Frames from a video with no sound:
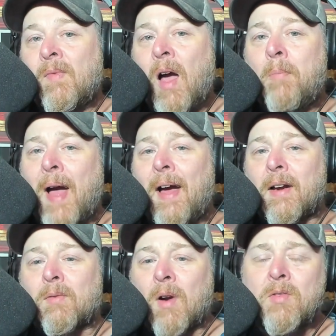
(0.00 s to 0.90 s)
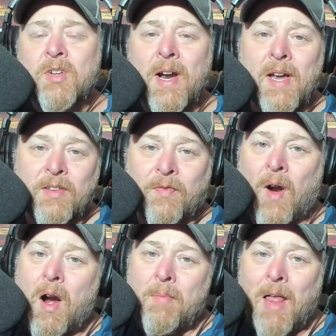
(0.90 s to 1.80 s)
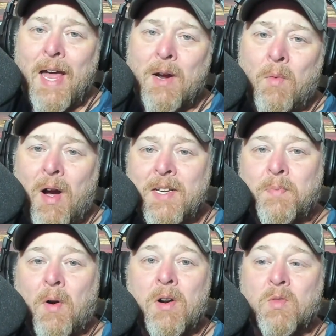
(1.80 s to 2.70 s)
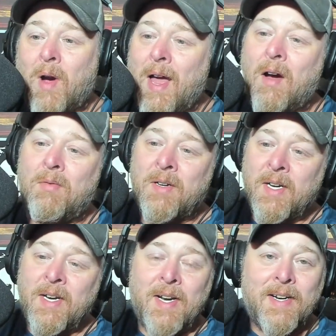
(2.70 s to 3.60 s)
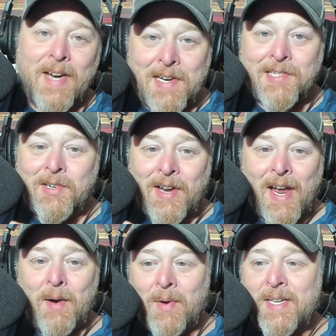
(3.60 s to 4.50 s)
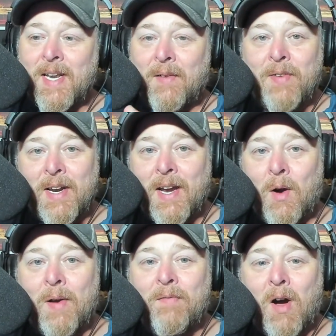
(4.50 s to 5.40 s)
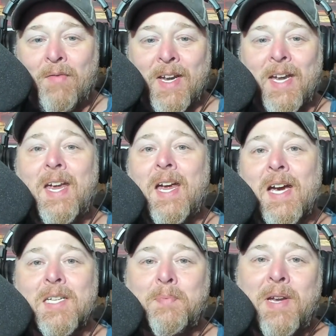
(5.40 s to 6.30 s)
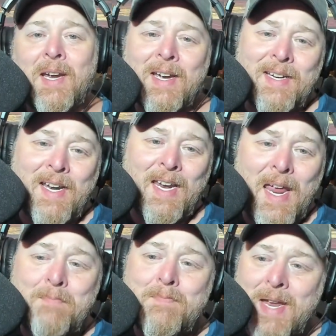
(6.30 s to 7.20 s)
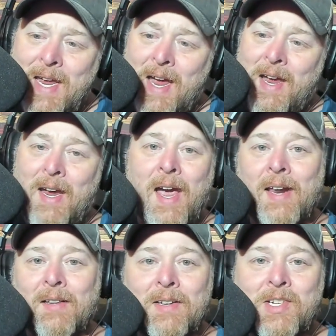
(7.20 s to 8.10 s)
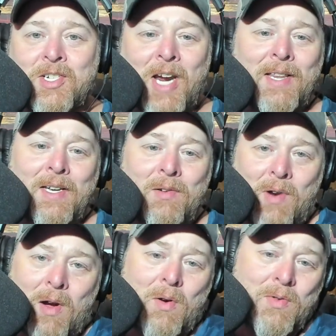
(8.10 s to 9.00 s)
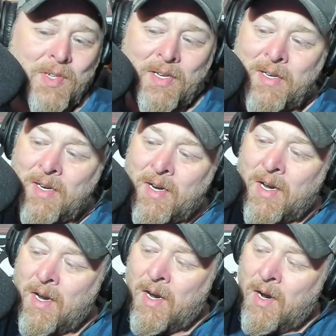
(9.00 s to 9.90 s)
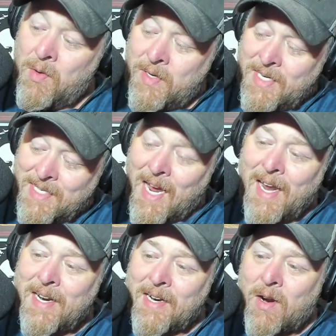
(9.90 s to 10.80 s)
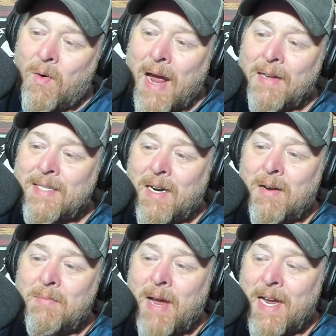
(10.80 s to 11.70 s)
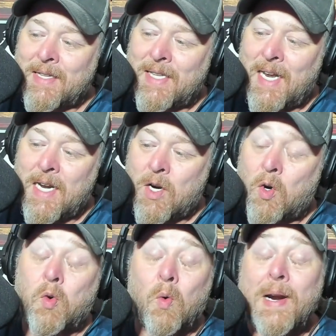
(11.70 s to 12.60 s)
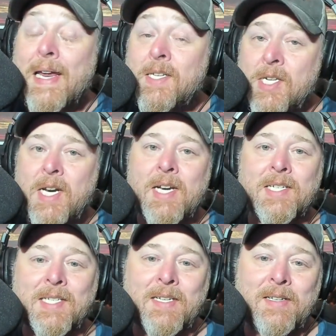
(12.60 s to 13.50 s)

I'm back. Rodrance for our Black and White Sports. Well, yesterday we did a video involving ESPN NBA analyst Jalen Rose, who decided to go out there and make the cringiest